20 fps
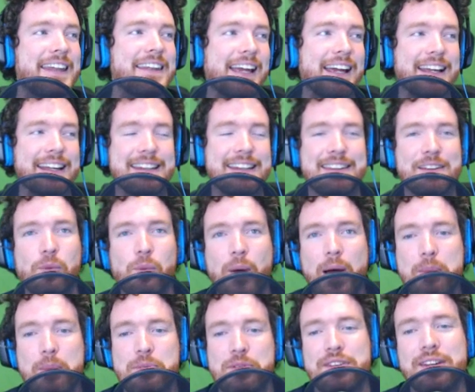and like the
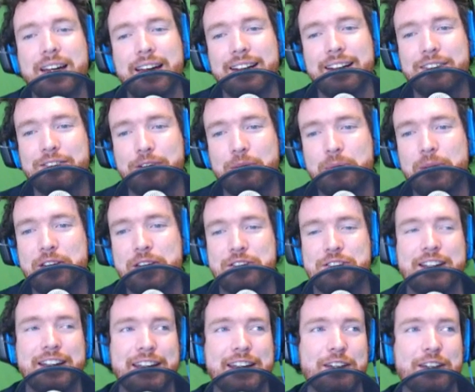website from
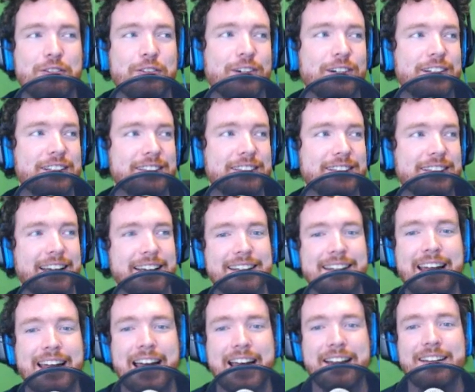Resident Evil,
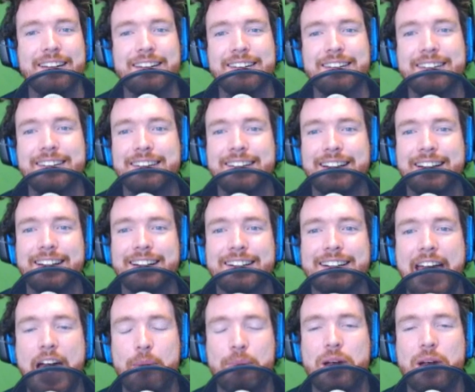like that,
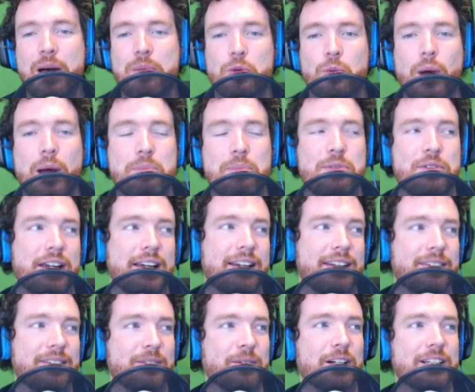Capcom's
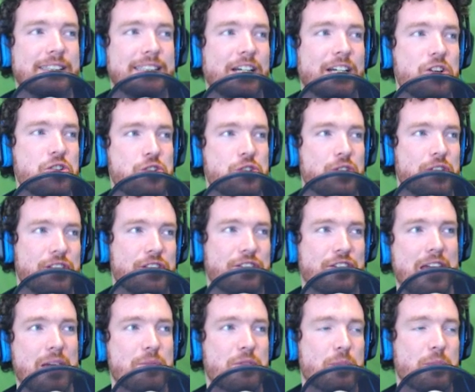website, where it tells you
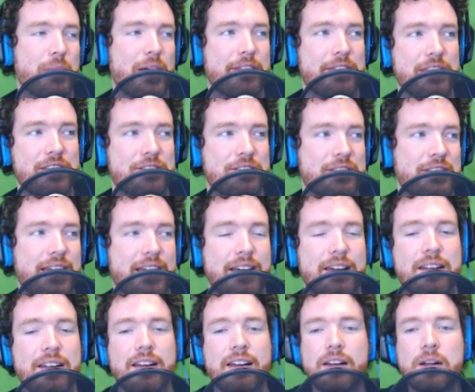this game's about this and
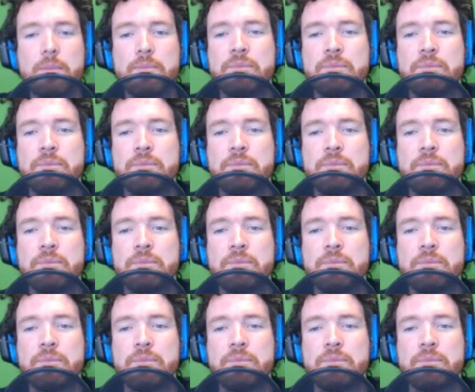that.